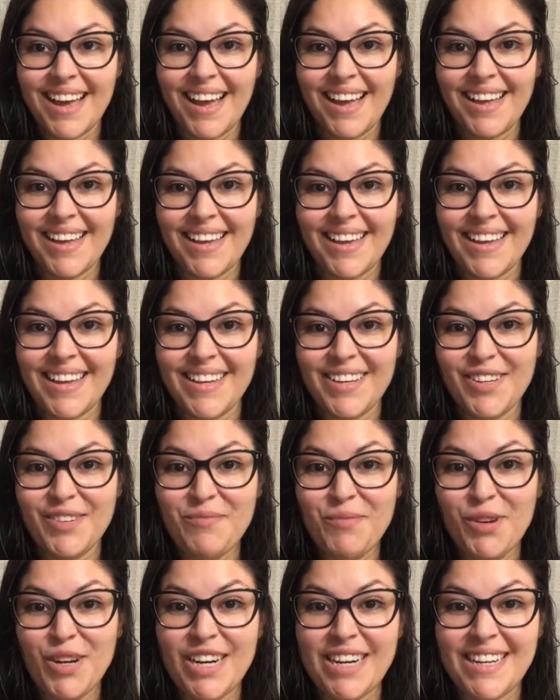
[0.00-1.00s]
Hi,
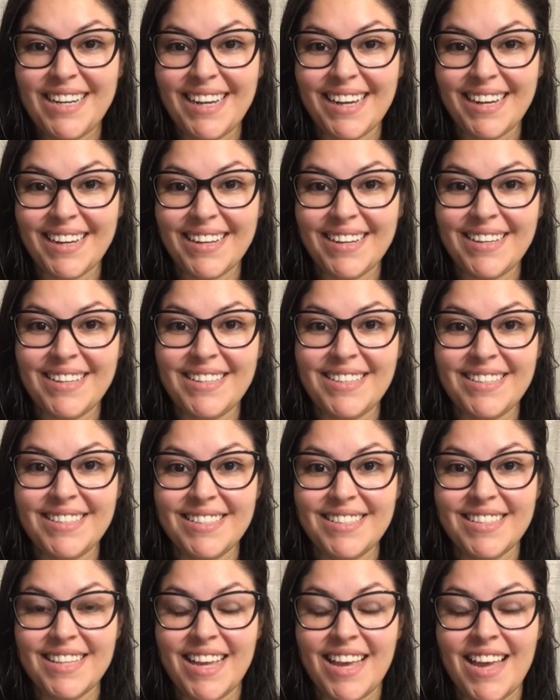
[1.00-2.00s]
good morning
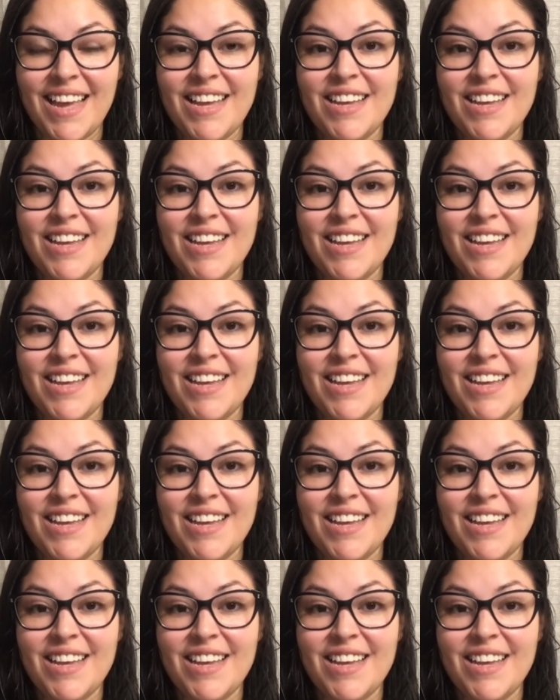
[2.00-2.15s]
guys.